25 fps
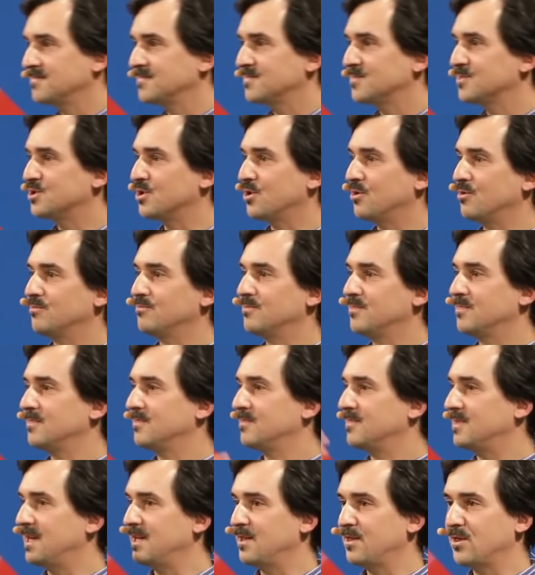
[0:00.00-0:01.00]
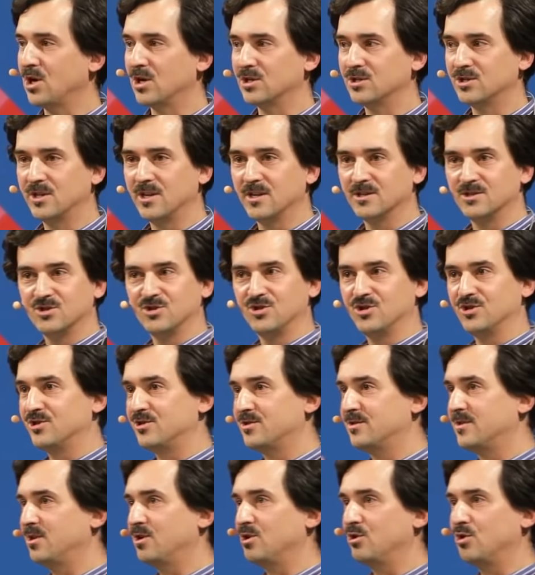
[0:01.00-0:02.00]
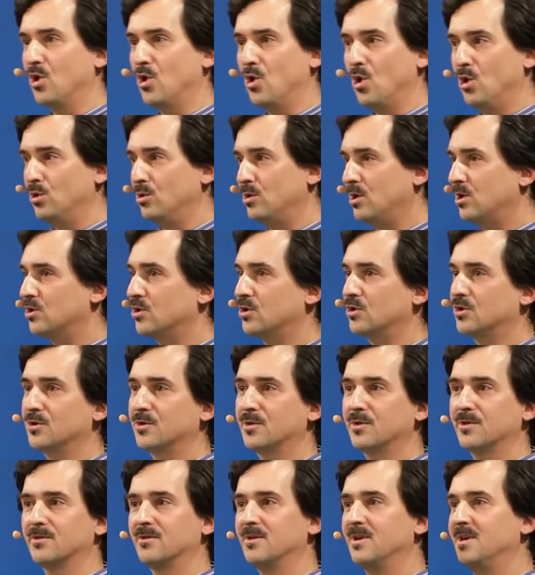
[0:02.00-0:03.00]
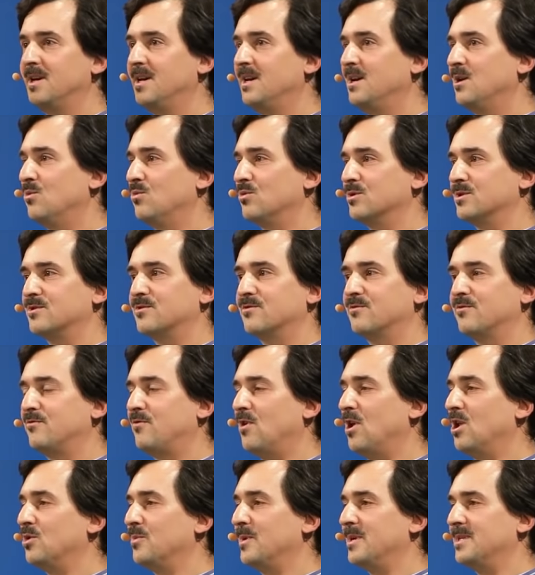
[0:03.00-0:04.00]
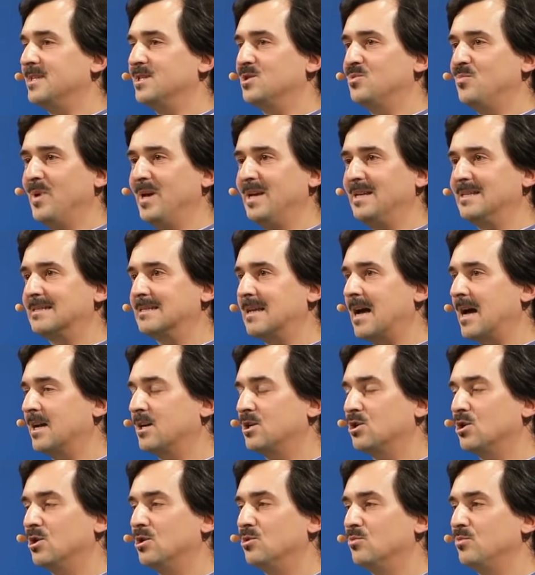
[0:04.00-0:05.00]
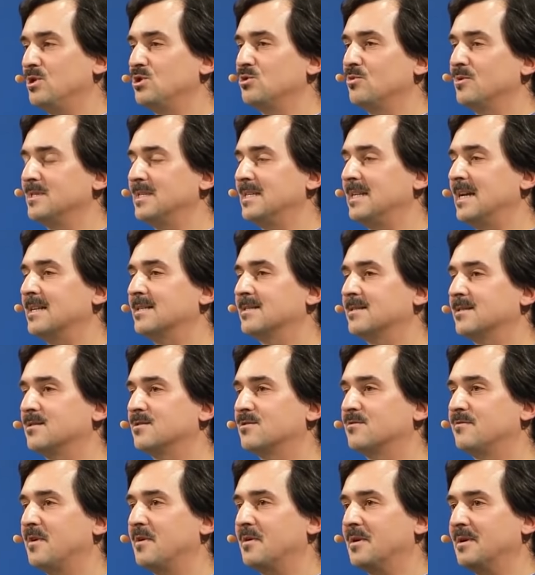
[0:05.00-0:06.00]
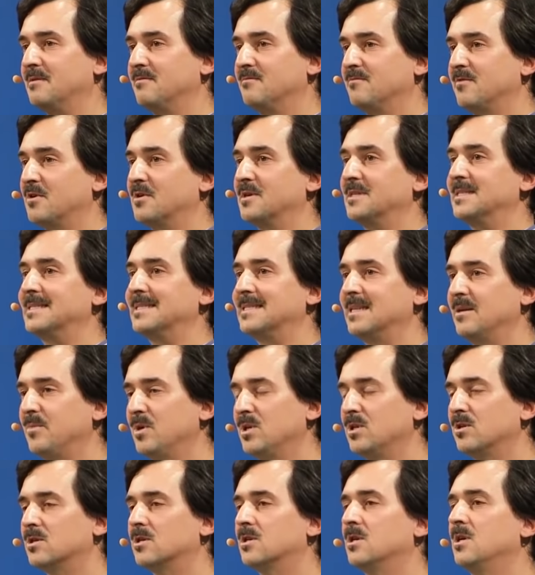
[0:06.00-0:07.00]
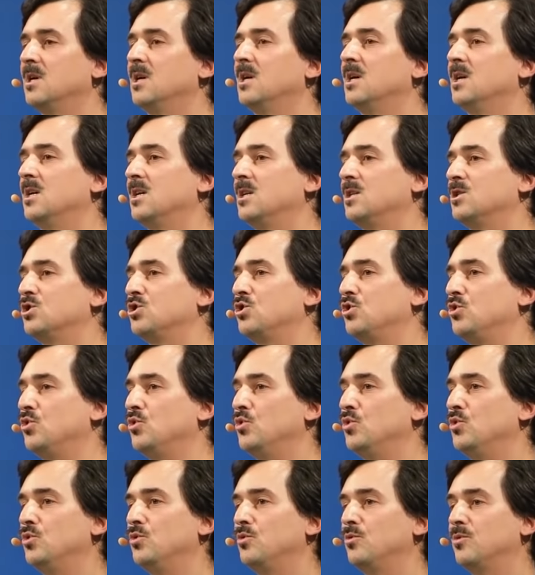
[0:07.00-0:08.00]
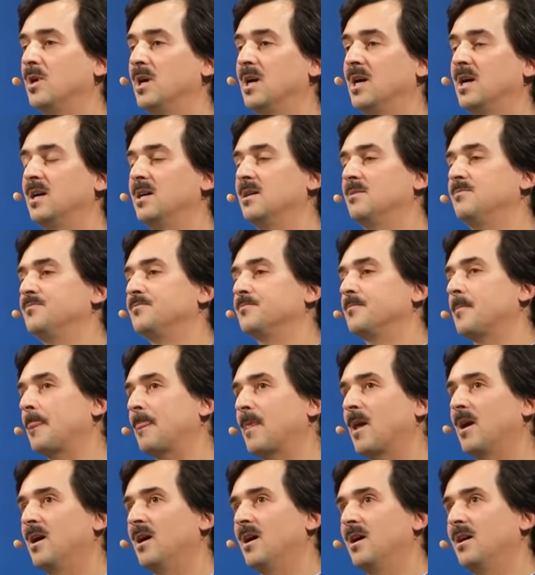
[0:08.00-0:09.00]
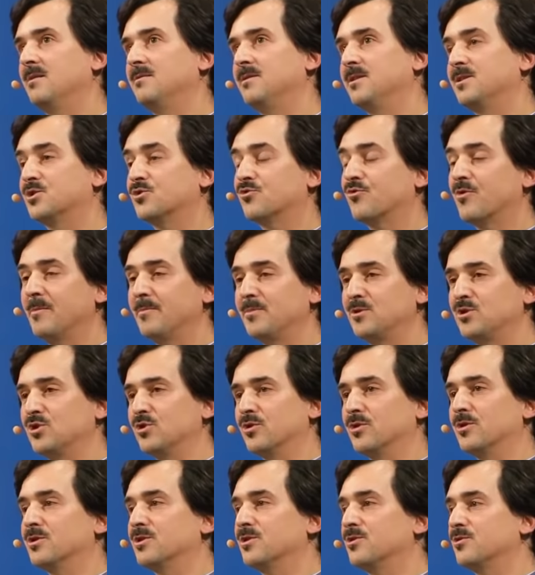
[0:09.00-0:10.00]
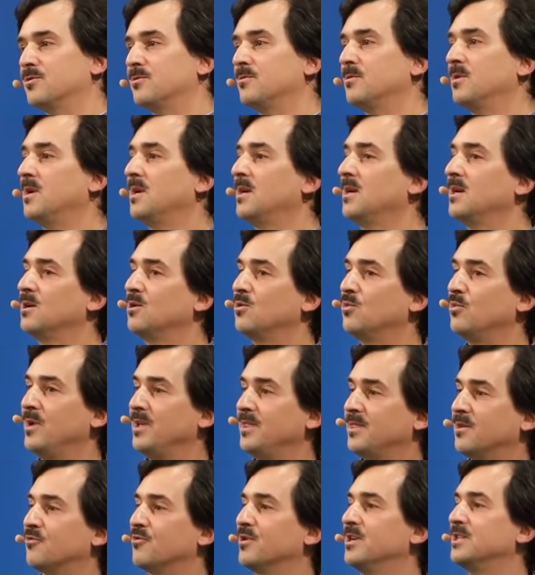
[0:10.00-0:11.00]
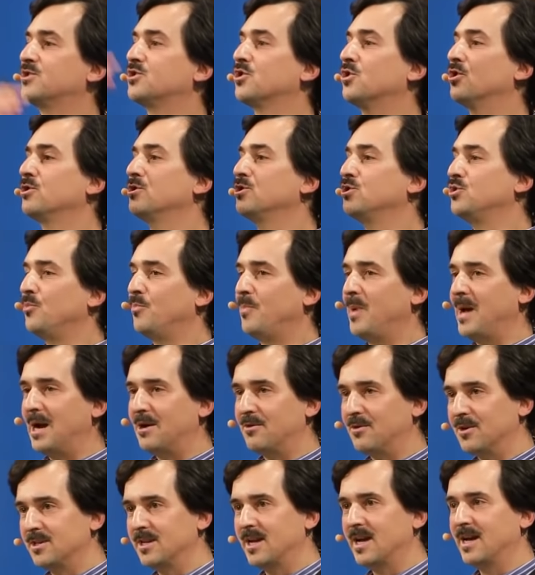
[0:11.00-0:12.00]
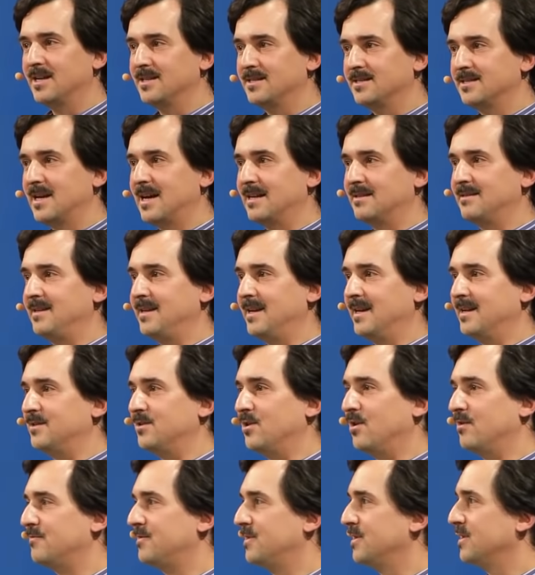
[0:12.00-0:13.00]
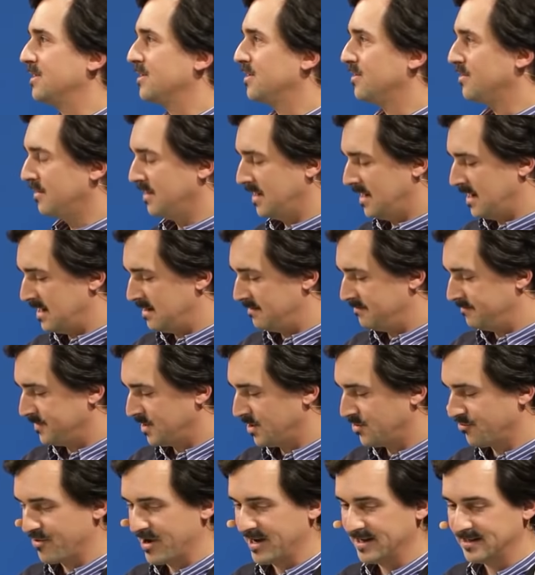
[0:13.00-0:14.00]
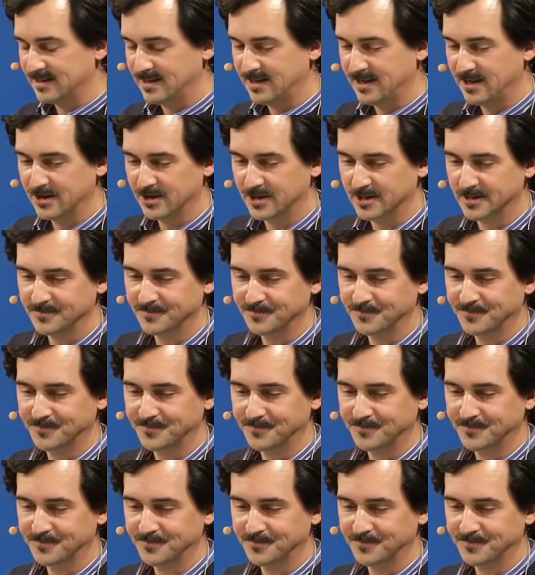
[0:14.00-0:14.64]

So they thought that just the whole Earth was following this big cycle, which was in essence very, very similar to the scriptures with a return to paradise at the end of the great year.